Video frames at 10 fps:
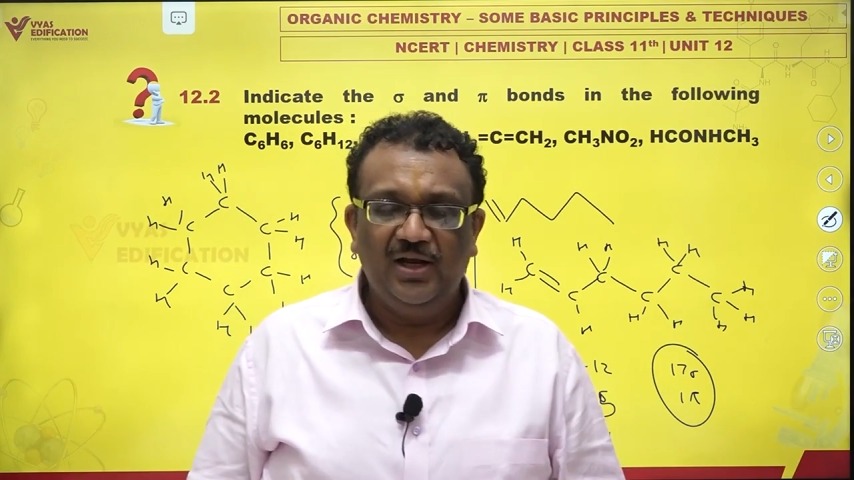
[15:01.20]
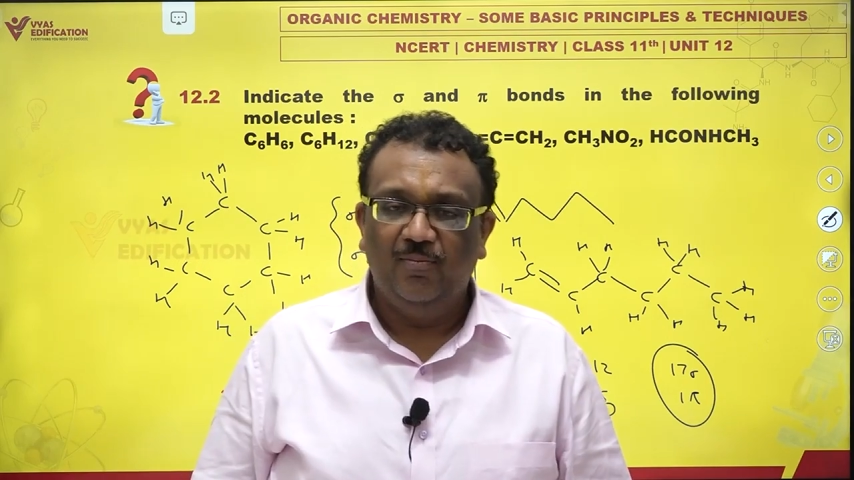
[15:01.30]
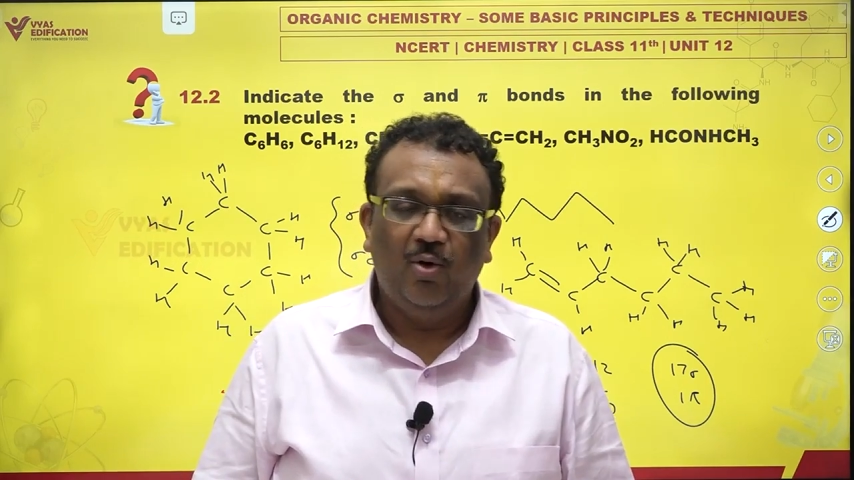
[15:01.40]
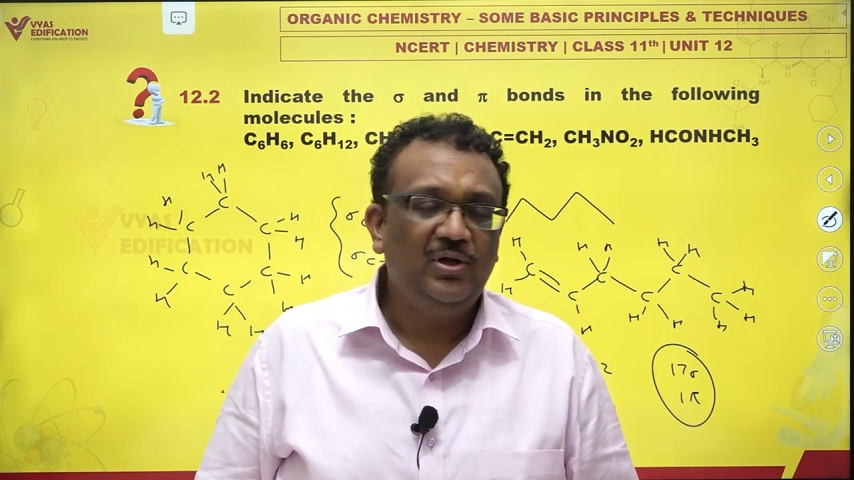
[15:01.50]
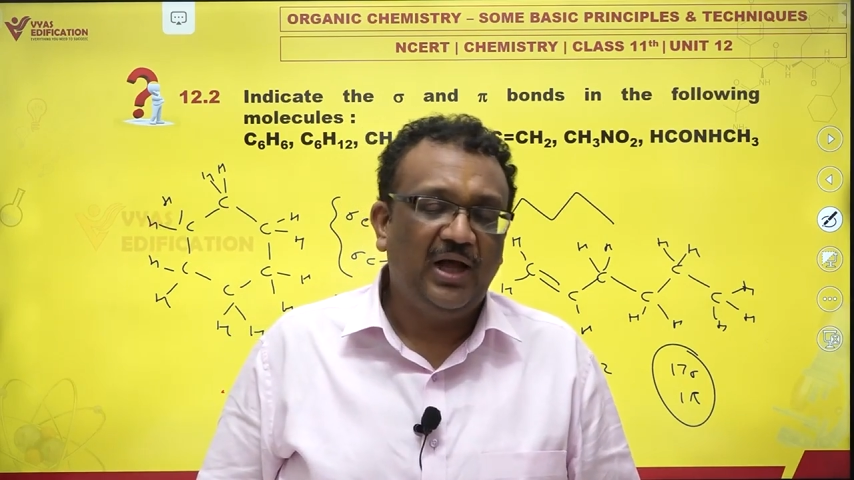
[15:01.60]

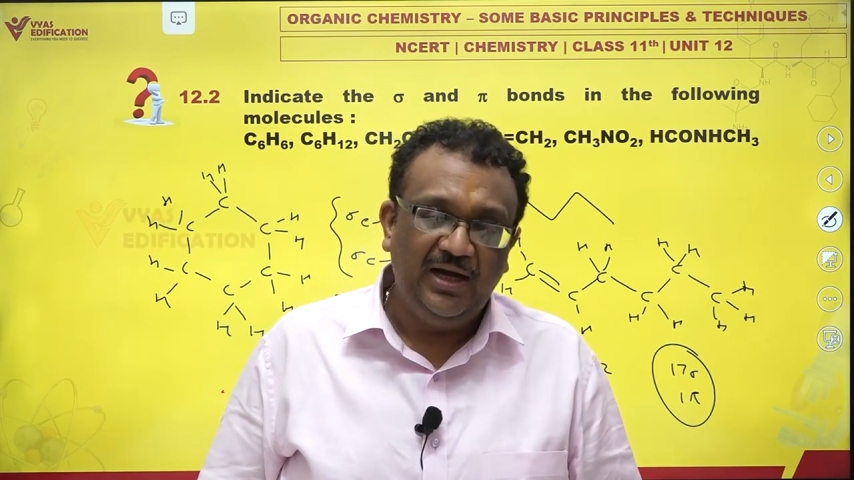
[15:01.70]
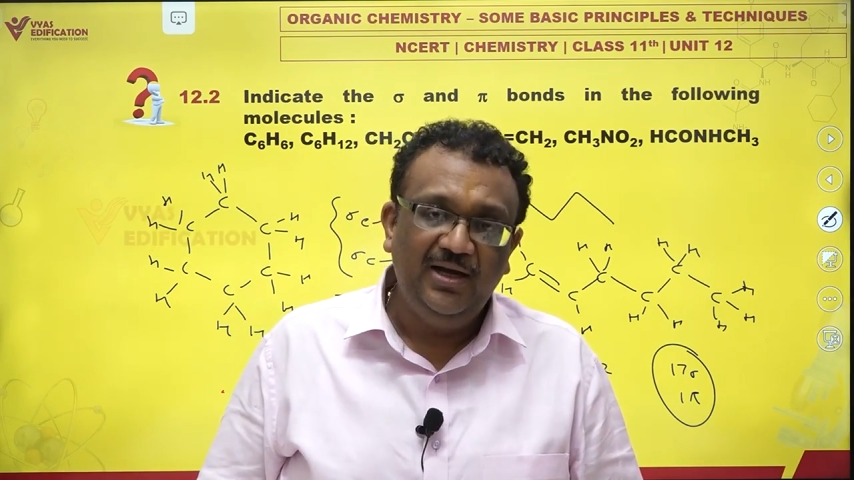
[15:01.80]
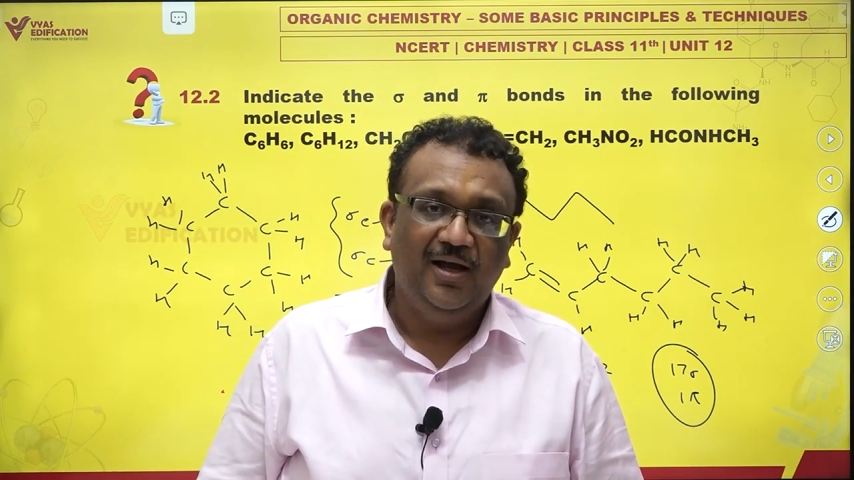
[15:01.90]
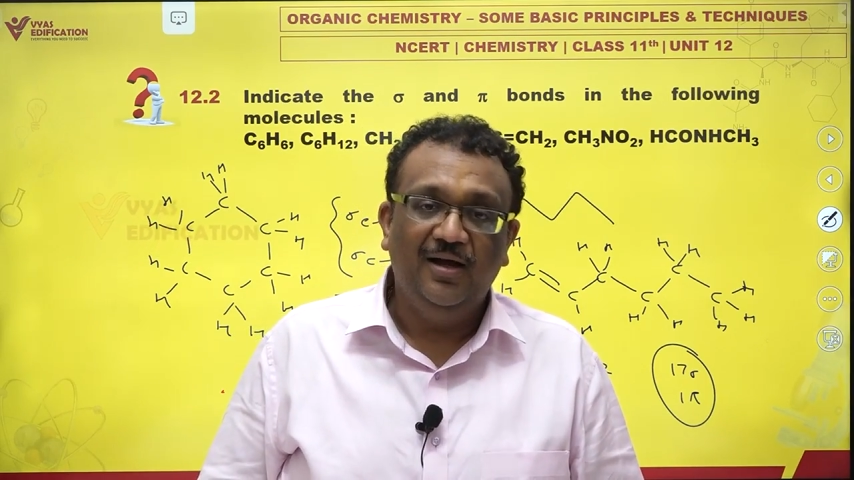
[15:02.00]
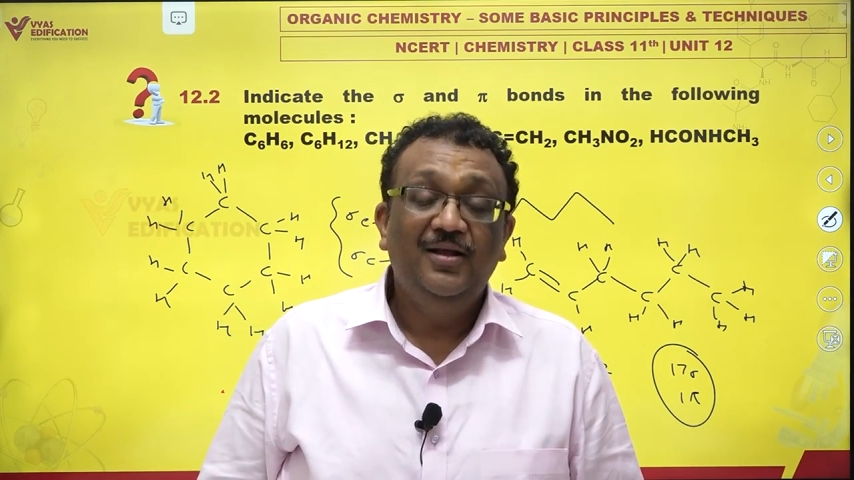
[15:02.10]
about the
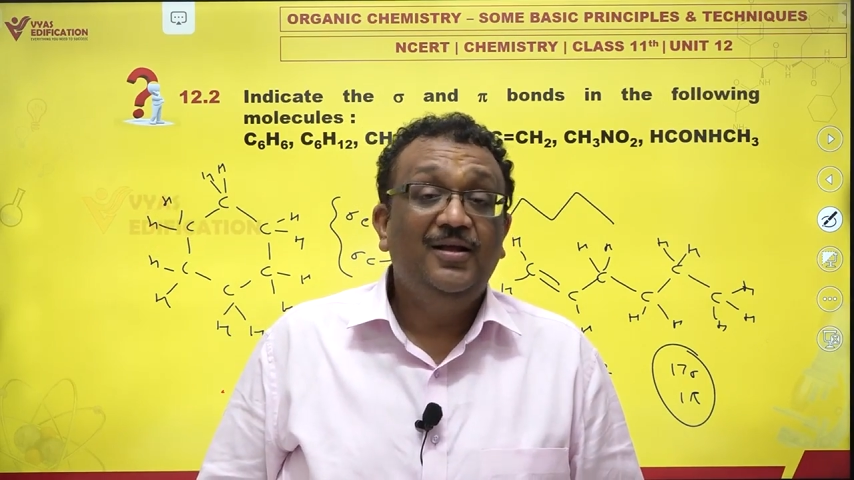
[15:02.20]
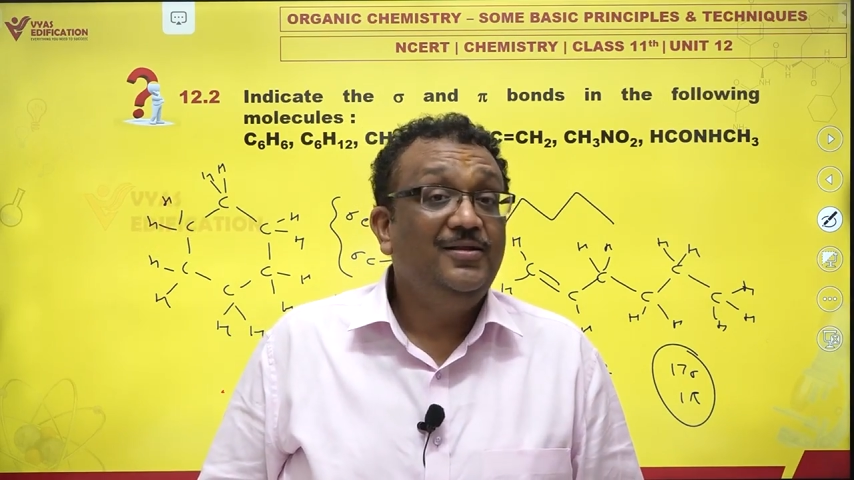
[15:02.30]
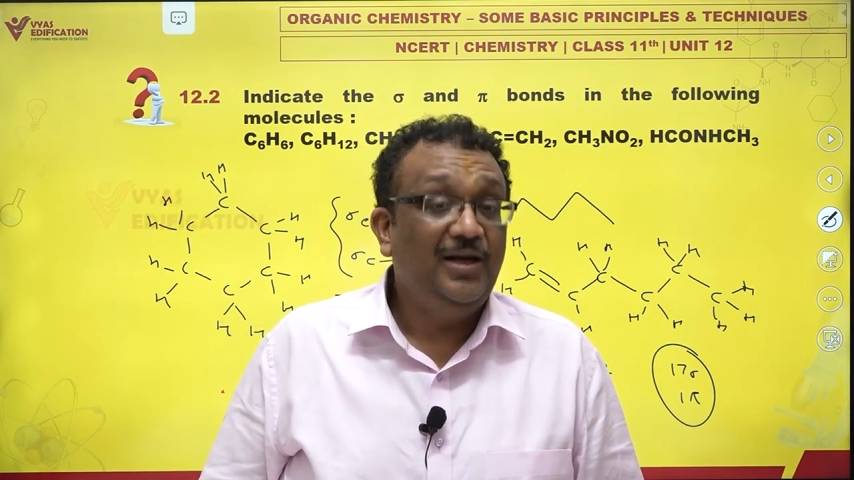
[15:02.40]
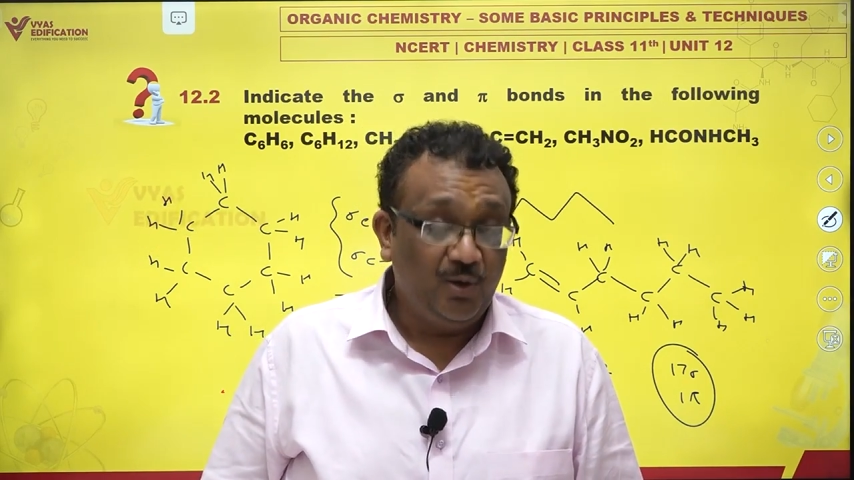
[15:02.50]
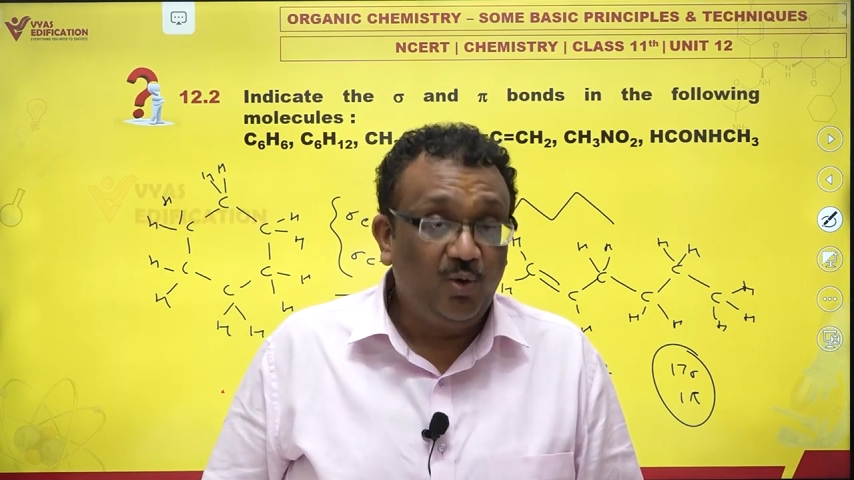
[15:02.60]
idea that